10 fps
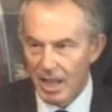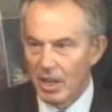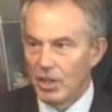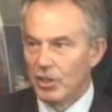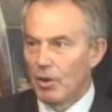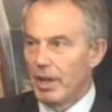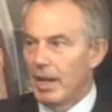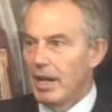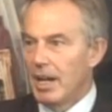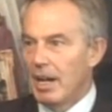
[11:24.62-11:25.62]
know,
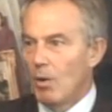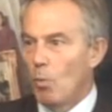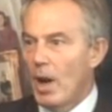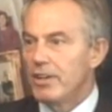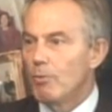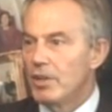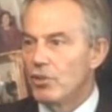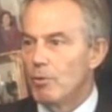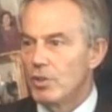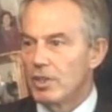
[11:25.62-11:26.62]
when you're in
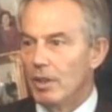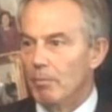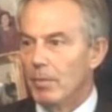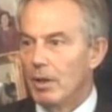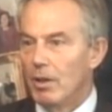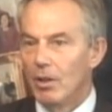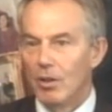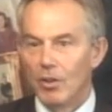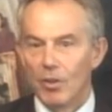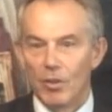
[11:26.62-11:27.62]
Jerusalem,
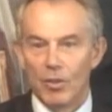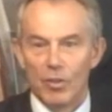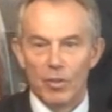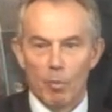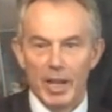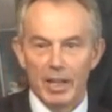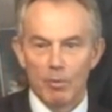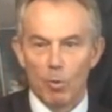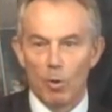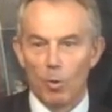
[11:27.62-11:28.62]
the Wailing
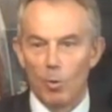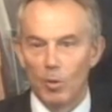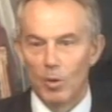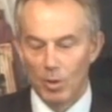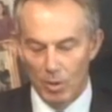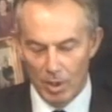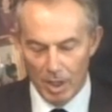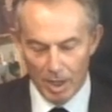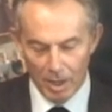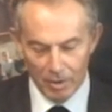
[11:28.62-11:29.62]
Wall,
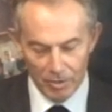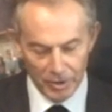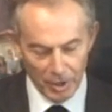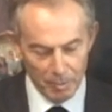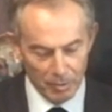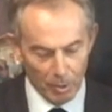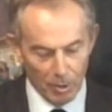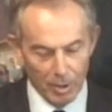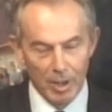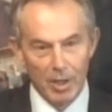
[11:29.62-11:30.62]
the Dome of the
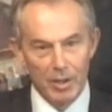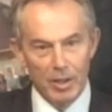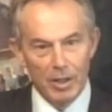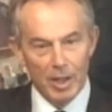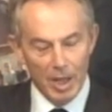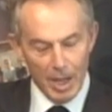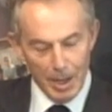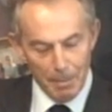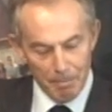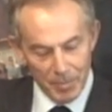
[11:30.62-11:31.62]
Rock,
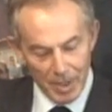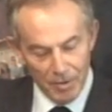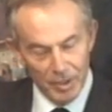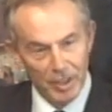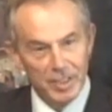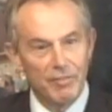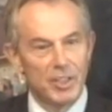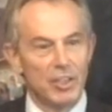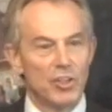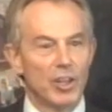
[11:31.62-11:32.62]
the
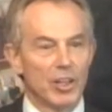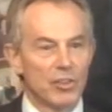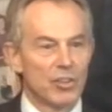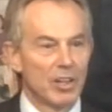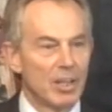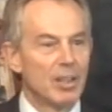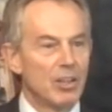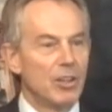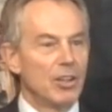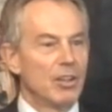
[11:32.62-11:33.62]
Nativity Church,
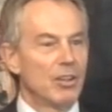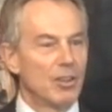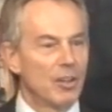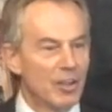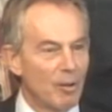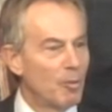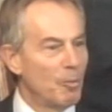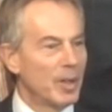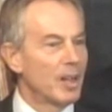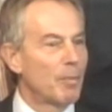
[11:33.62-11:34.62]
they're
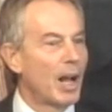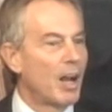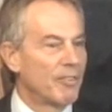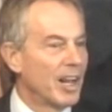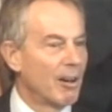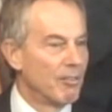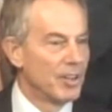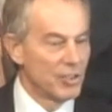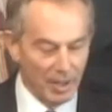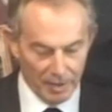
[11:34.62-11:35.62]
within about half an hour of
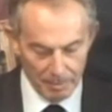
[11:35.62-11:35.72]
each other.